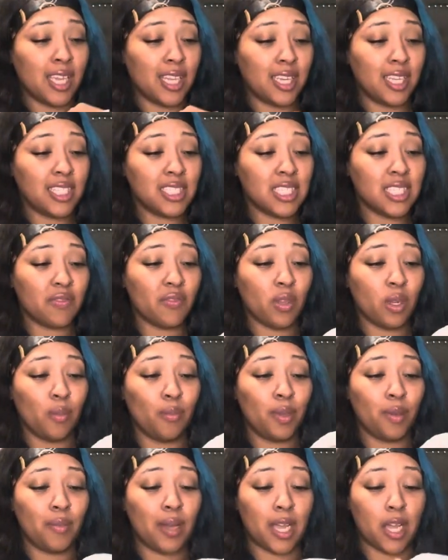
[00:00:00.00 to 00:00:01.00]
This is gonna
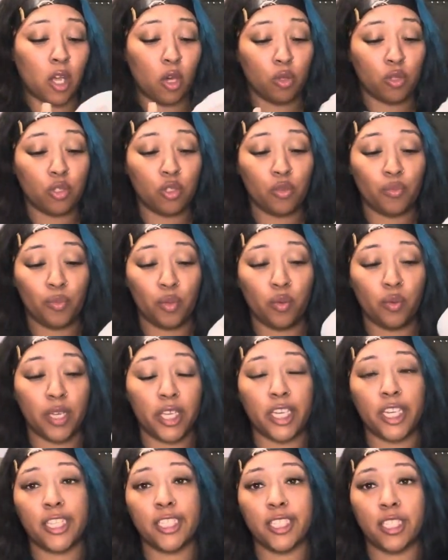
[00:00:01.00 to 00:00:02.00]
be my go-to boot
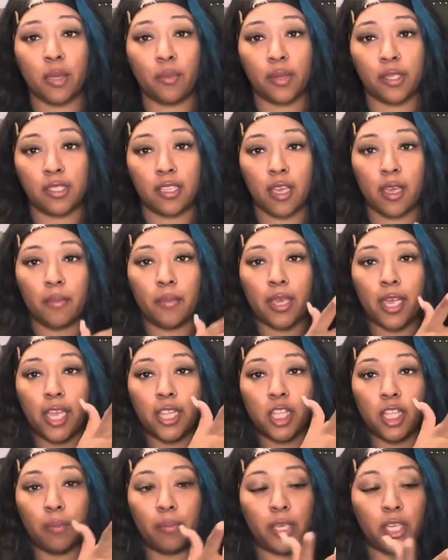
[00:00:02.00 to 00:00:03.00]
in the summertime. It got
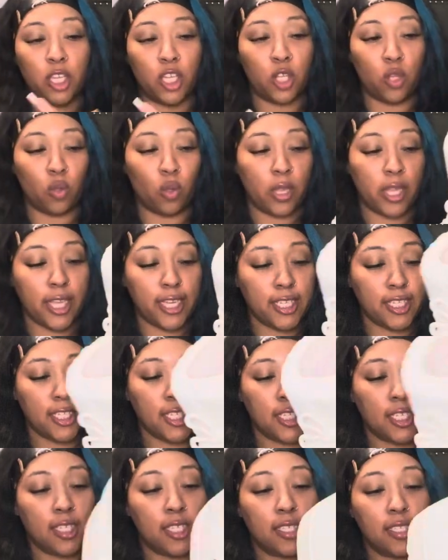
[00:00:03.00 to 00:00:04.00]
the big cute
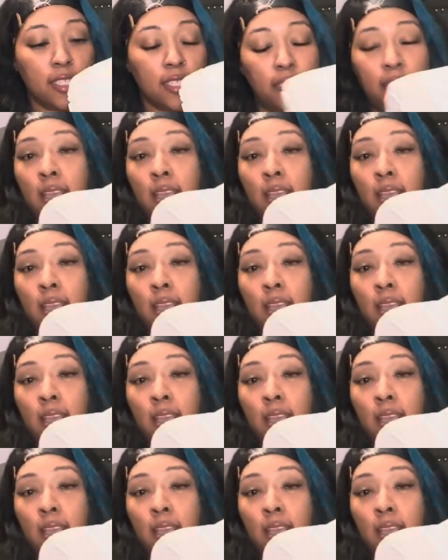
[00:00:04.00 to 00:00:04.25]
laces.